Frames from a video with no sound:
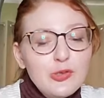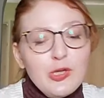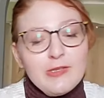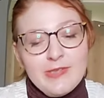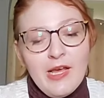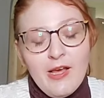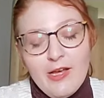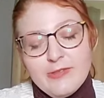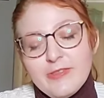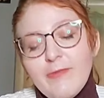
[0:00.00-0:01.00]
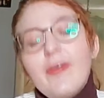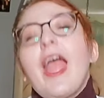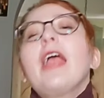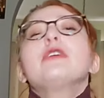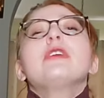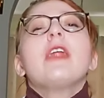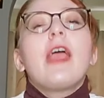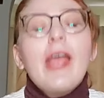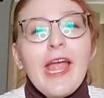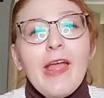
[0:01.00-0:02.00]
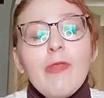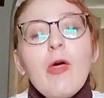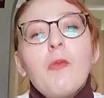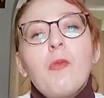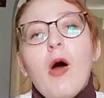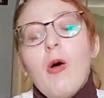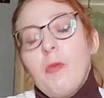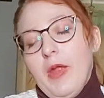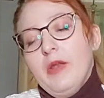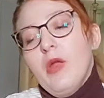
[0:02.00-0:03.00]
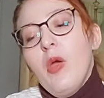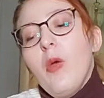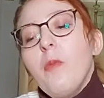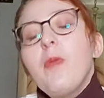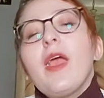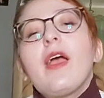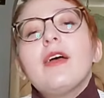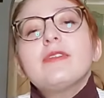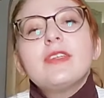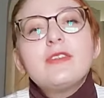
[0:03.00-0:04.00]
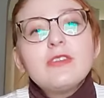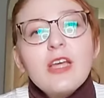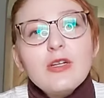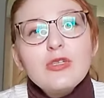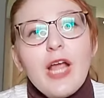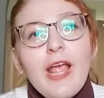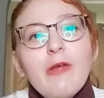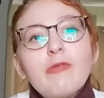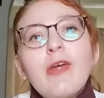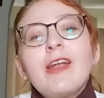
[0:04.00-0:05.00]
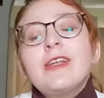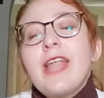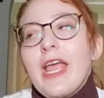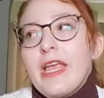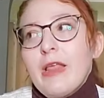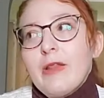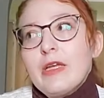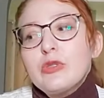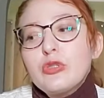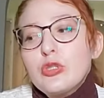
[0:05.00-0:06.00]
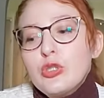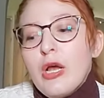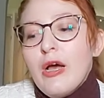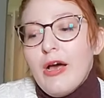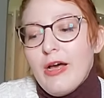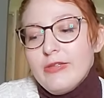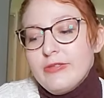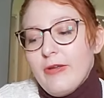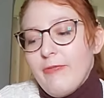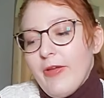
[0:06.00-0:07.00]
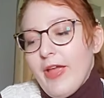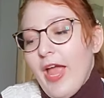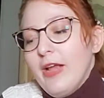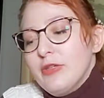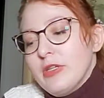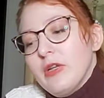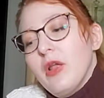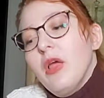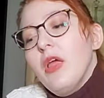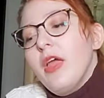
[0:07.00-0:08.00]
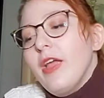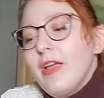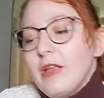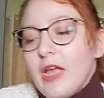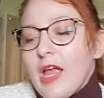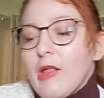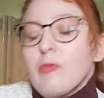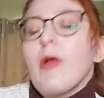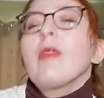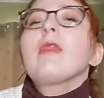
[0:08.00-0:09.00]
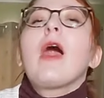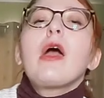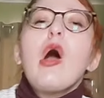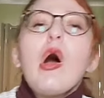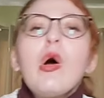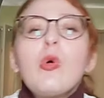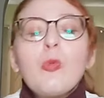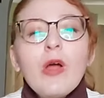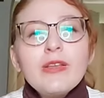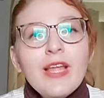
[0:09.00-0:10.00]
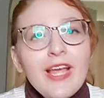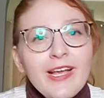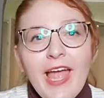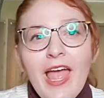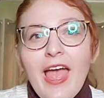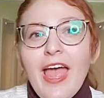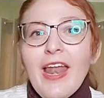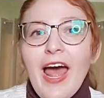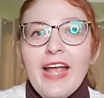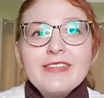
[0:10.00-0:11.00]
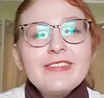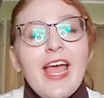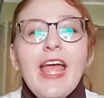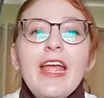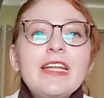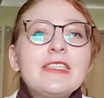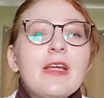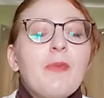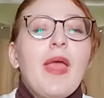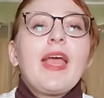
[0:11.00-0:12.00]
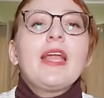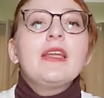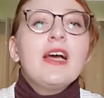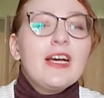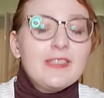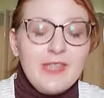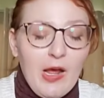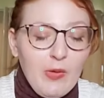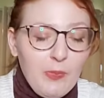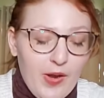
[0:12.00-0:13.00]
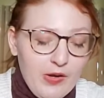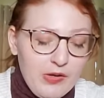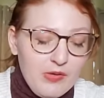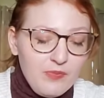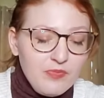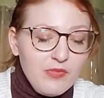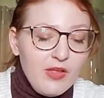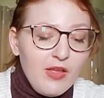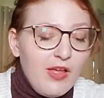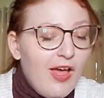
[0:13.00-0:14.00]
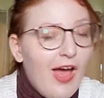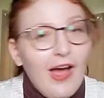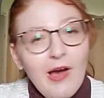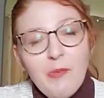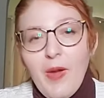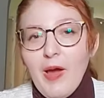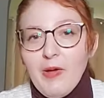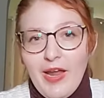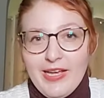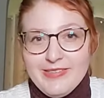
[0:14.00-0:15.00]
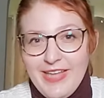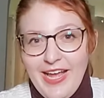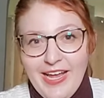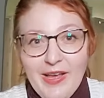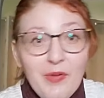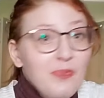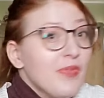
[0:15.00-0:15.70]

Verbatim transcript: just justification in the moment because it's such a ridiculous justification. He, he's probably like, oh, what can I say to make it sound better? How about I say,